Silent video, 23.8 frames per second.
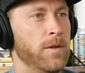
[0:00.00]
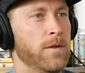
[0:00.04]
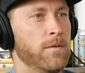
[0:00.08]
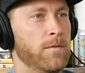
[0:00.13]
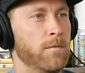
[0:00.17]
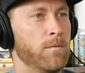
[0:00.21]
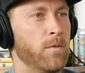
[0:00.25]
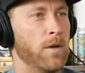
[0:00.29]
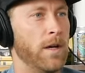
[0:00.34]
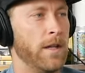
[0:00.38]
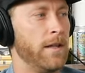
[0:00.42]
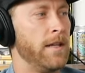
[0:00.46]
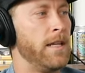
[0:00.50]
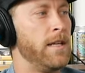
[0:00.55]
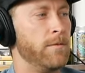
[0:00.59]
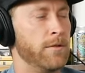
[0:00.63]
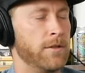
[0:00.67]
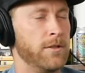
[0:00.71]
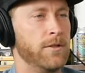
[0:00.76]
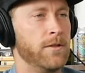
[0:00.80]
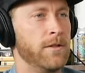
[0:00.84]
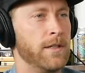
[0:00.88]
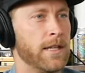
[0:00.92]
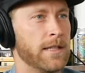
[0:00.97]
what he
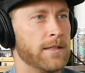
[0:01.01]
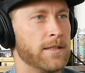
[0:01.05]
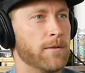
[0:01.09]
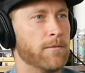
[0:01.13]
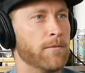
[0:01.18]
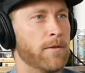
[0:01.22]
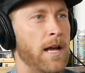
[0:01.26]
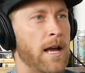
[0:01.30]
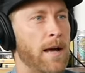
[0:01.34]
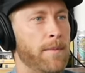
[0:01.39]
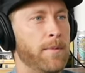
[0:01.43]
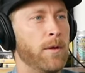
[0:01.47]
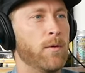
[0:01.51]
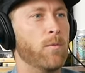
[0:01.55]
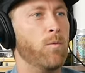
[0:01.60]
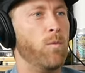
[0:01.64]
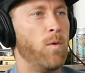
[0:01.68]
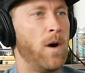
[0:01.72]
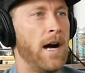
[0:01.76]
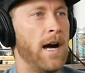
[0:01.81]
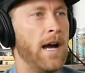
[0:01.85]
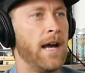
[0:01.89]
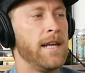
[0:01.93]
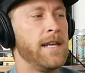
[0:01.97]
was doing as a rep and
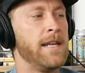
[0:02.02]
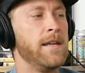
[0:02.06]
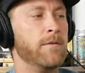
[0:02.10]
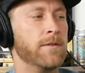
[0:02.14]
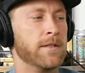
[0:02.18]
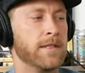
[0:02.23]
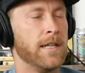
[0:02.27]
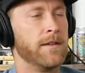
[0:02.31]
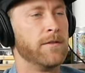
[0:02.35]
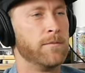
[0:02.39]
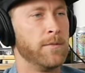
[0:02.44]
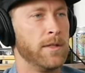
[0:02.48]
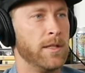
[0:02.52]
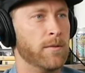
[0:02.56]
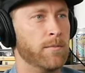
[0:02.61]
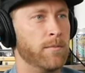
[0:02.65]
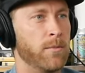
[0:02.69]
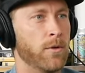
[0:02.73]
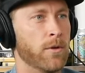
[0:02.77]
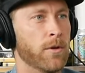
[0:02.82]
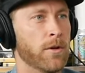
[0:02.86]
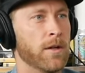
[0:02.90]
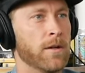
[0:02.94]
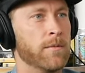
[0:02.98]
why he was giving me a
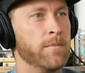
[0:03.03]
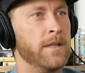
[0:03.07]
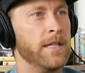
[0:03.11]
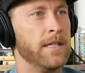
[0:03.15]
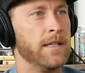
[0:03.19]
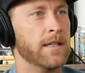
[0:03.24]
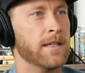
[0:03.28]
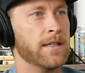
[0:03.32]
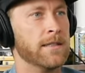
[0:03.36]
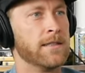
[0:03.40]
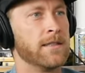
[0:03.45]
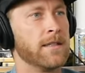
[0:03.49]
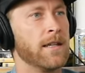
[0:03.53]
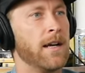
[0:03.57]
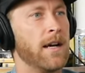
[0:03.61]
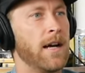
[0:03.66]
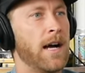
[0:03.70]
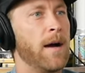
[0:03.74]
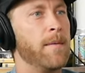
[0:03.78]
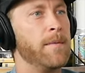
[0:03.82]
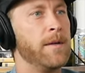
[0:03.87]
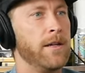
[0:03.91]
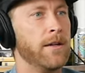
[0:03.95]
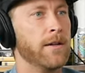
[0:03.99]
board, because
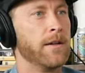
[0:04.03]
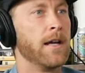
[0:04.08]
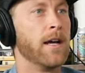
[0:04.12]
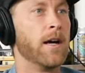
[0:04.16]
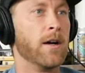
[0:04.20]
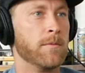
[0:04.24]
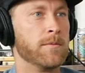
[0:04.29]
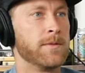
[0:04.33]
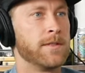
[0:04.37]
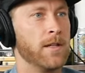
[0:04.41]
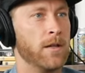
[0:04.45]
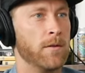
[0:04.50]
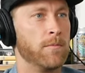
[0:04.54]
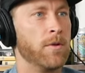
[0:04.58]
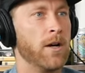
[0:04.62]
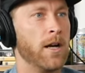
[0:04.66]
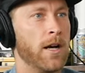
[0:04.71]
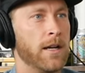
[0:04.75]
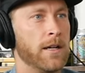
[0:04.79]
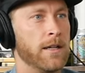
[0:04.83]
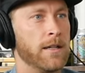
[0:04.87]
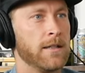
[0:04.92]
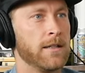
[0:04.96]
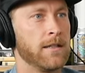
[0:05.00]
I'm here to help sell
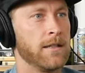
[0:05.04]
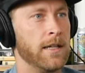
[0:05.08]
product.